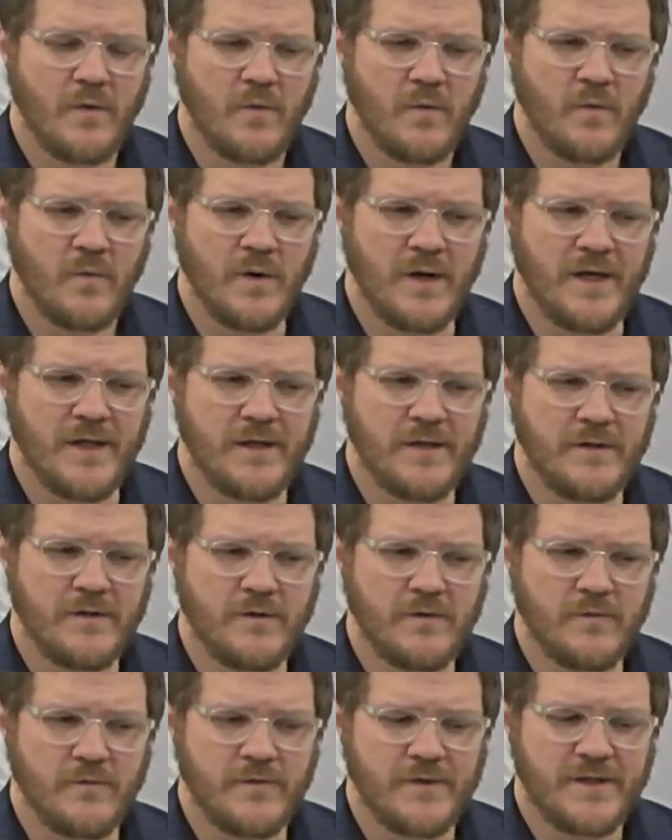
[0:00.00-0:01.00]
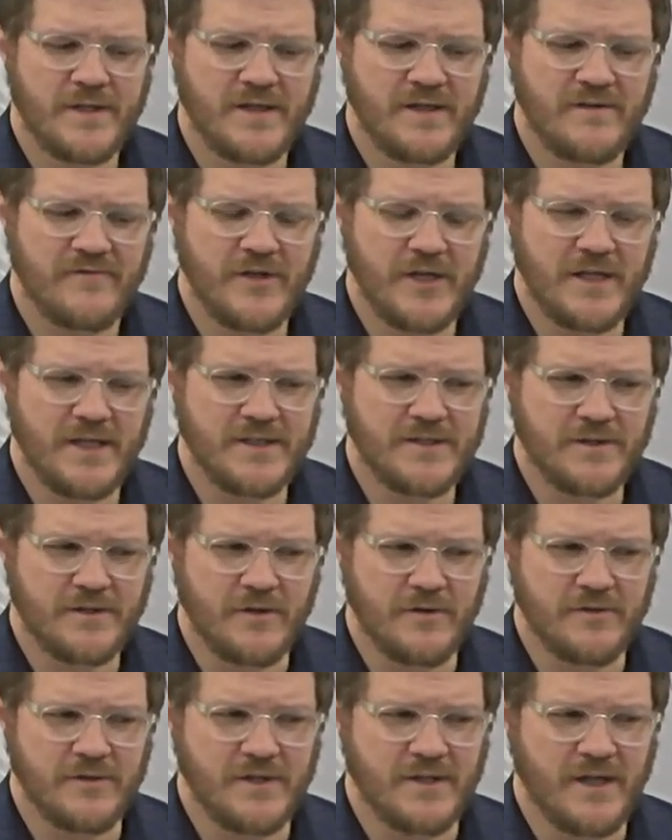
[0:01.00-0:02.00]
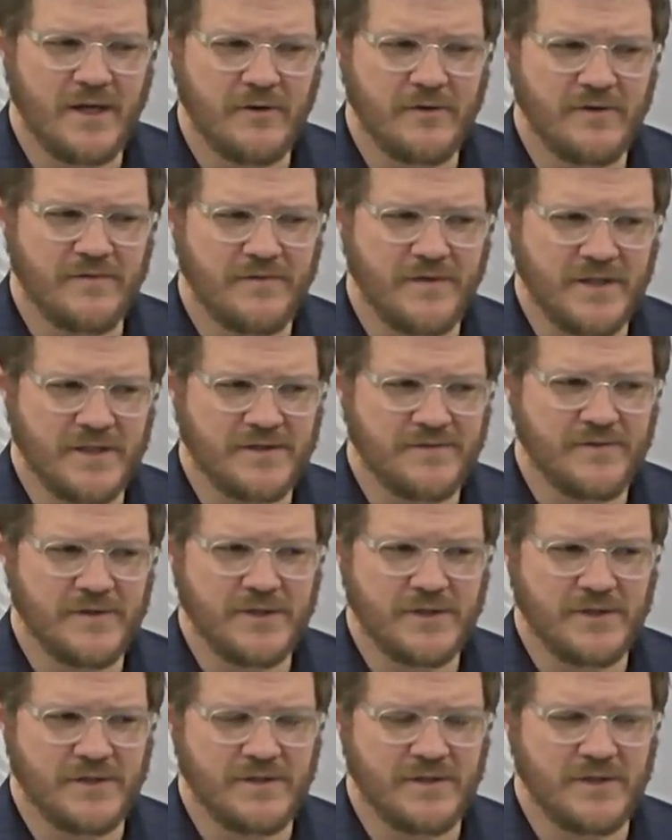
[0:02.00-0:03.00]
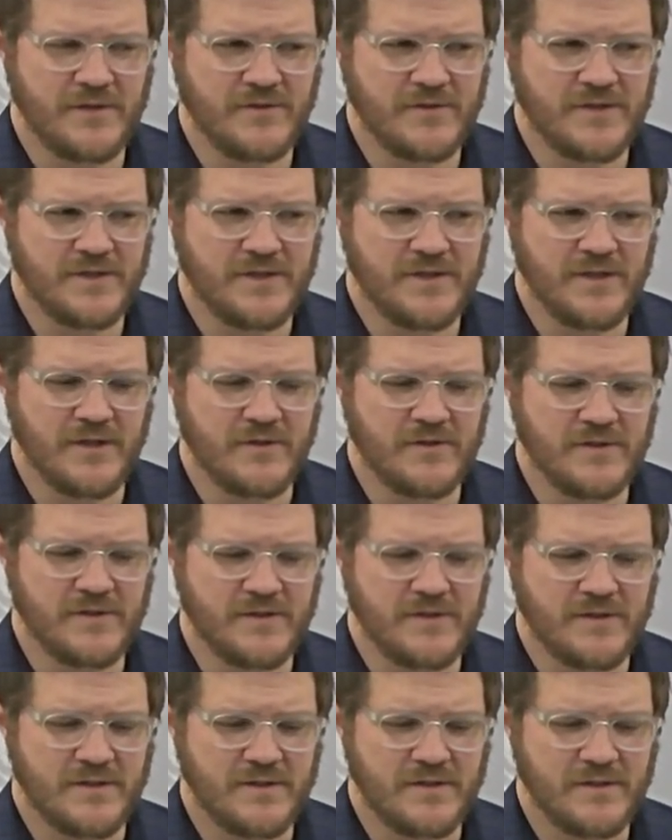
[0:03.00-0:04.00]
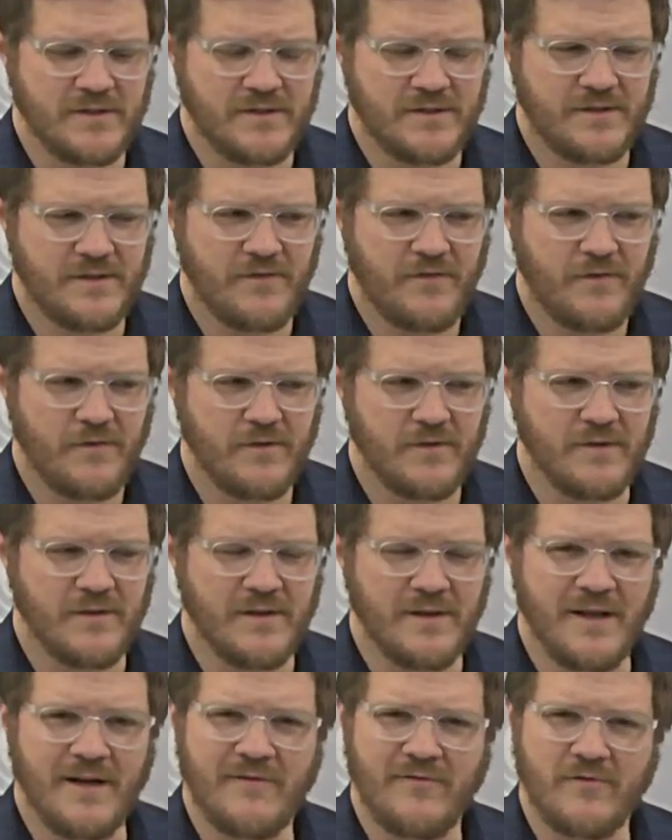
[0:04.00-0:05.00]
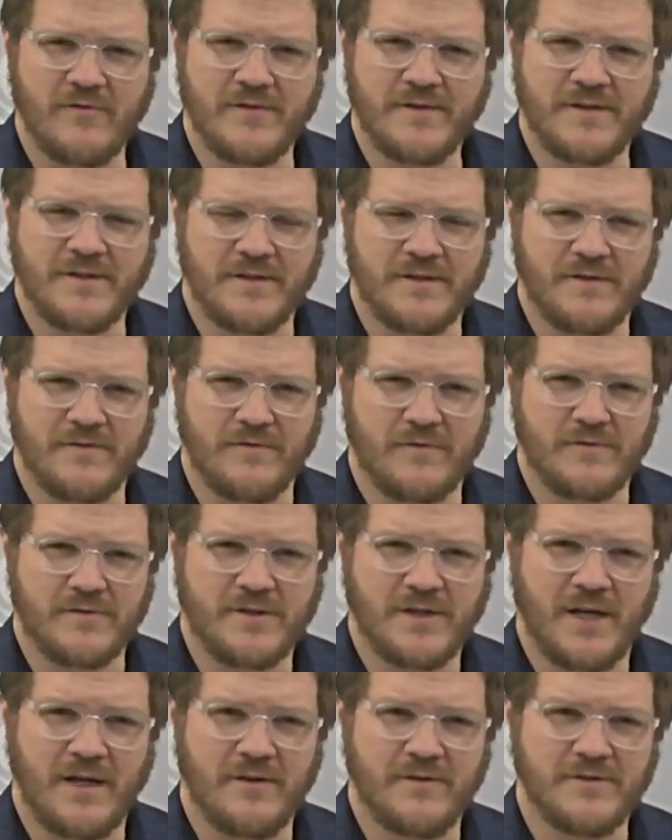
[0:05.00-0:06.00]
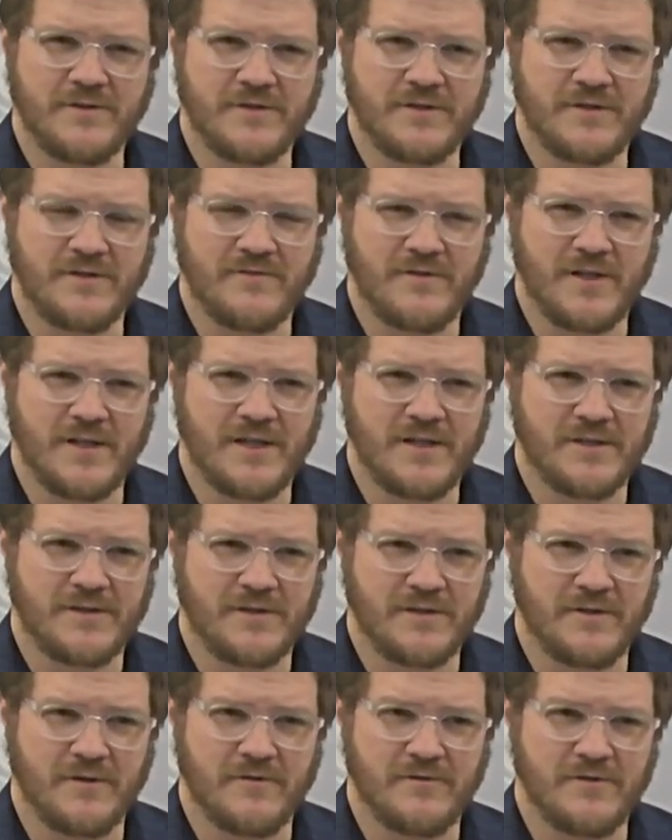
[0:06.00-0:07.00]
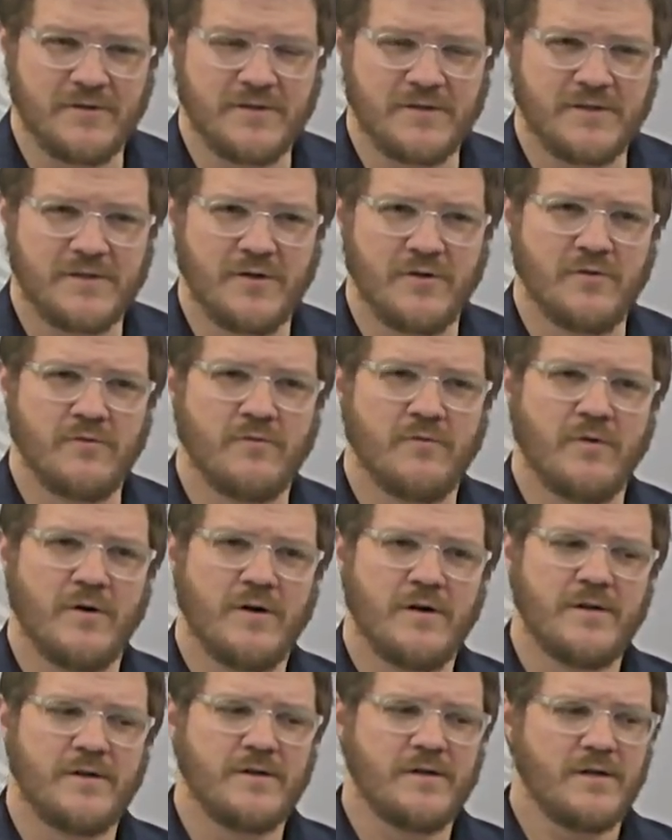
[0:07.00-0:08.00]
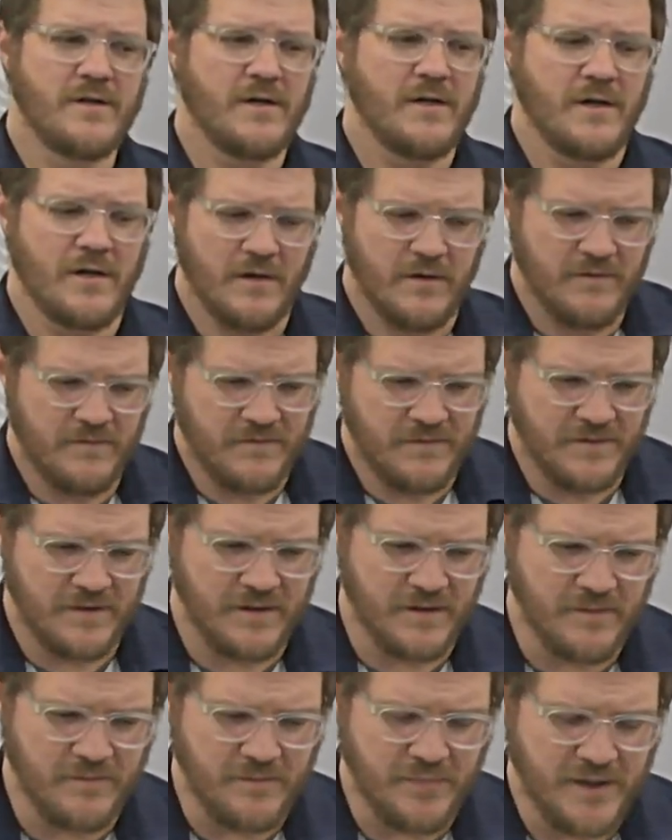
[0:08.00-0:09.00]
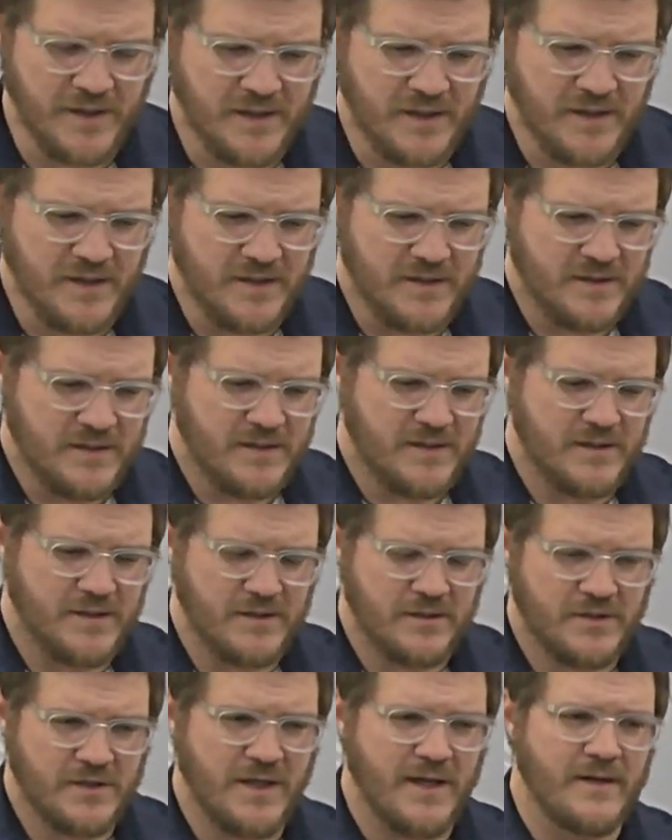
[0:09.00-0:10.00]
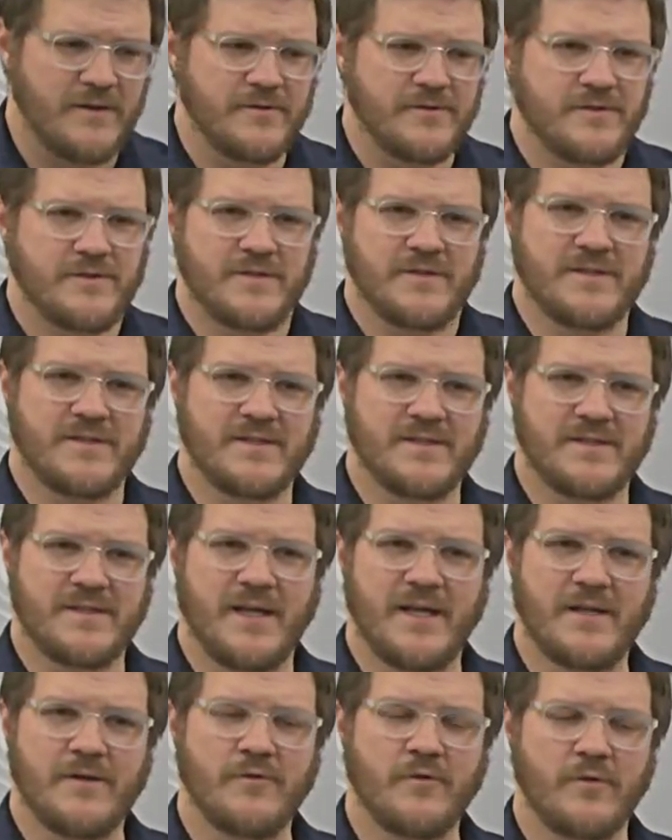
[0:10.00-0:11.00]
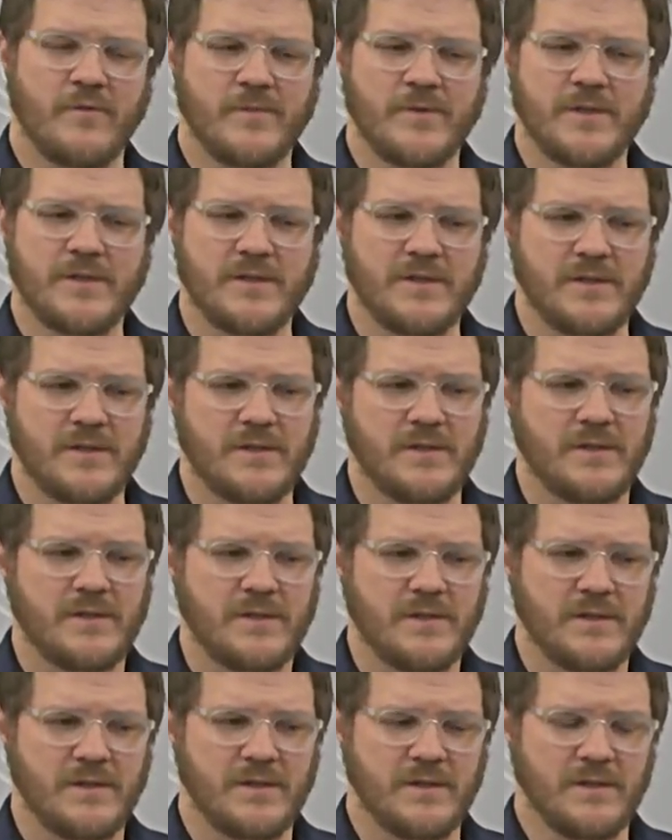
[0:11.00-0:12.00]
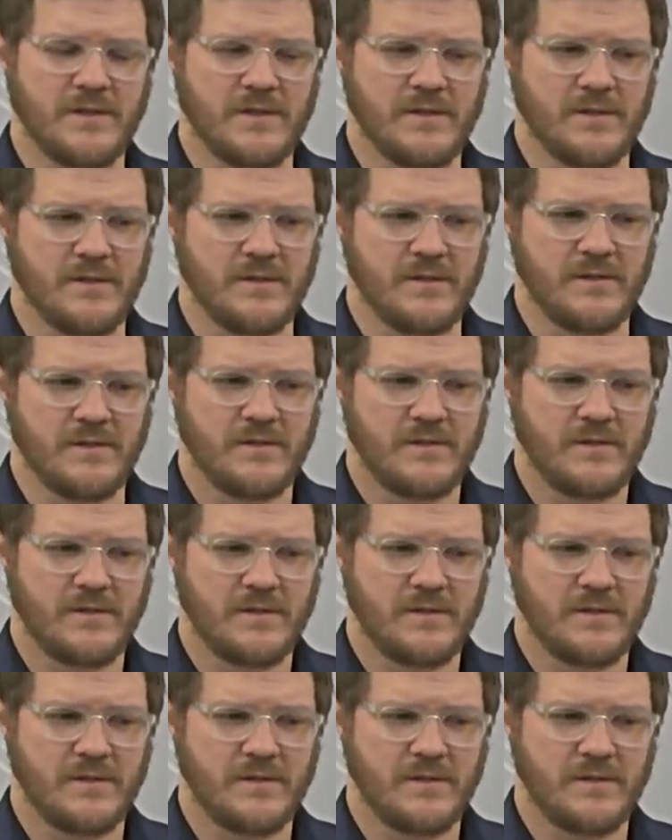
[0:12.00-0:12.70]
when we think of aniseikonia and how it affects vision, there's different levels and different challenges of aniseikonia. So one of the biggest challenges is that normally the